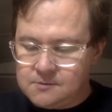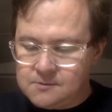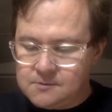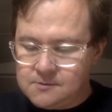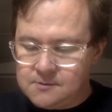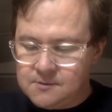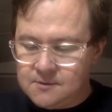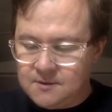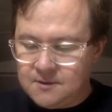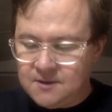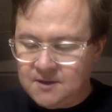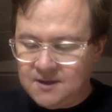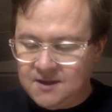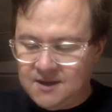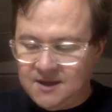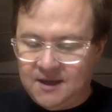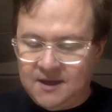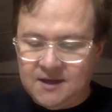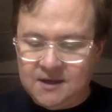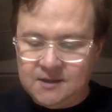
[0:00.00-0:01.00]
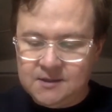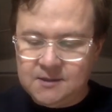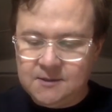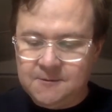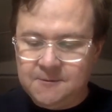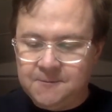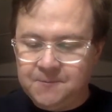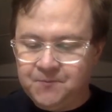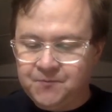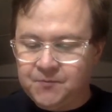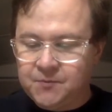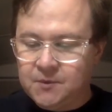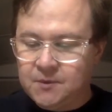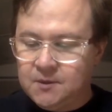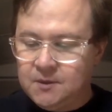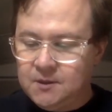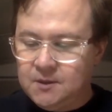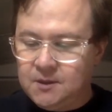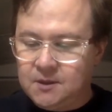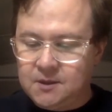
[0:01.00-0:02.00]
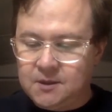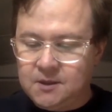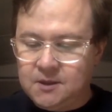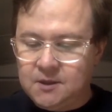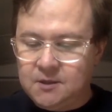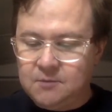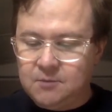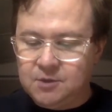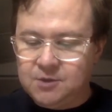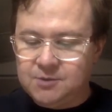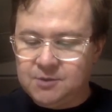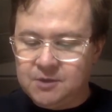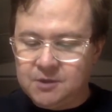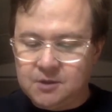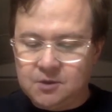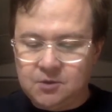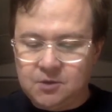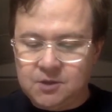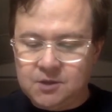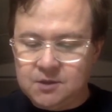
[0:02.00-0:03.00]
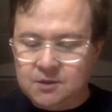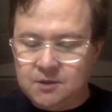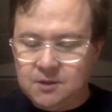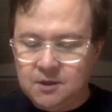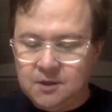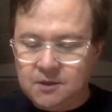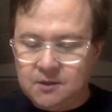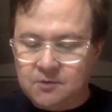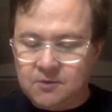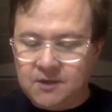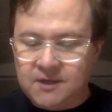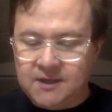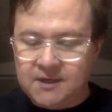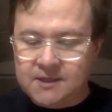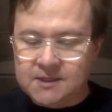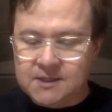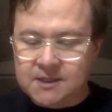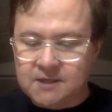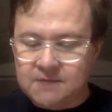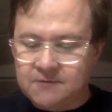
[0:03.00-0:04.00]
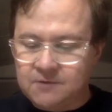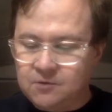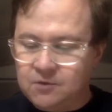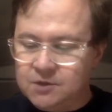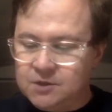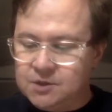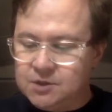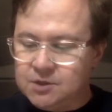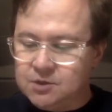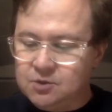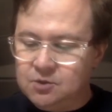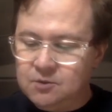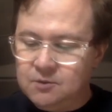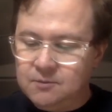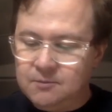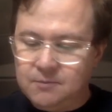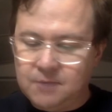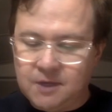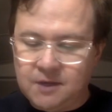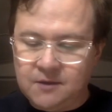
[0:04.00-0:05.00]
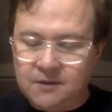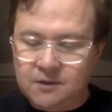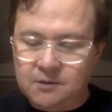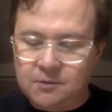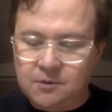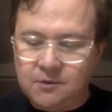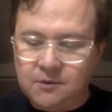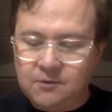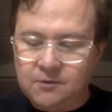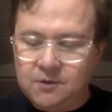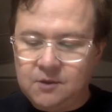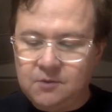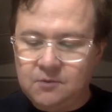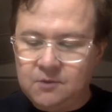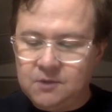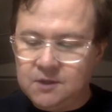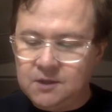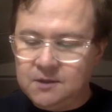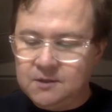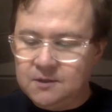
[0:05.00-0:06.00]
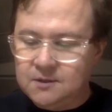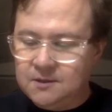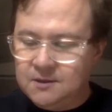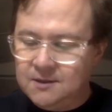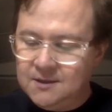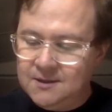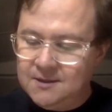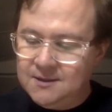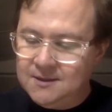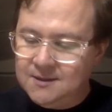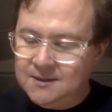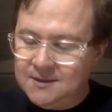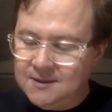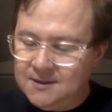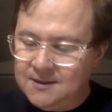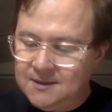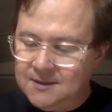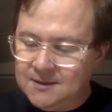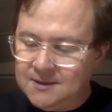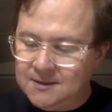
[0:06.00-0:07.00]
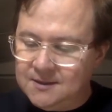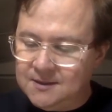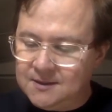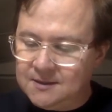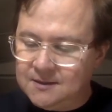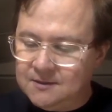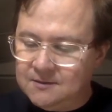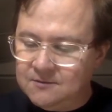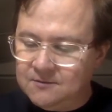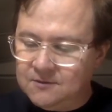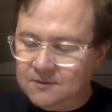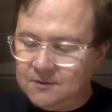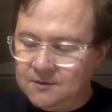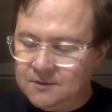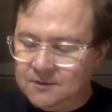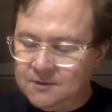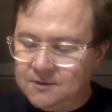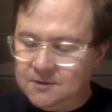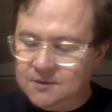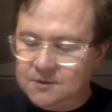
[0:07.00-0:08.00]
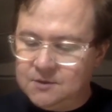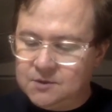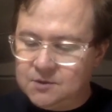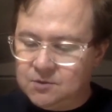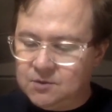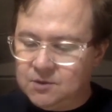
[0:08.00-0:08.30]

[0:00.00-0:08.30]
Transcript: And again, multiplying equation, the right-hand side of equation 2 by the number 3, we get negative 12.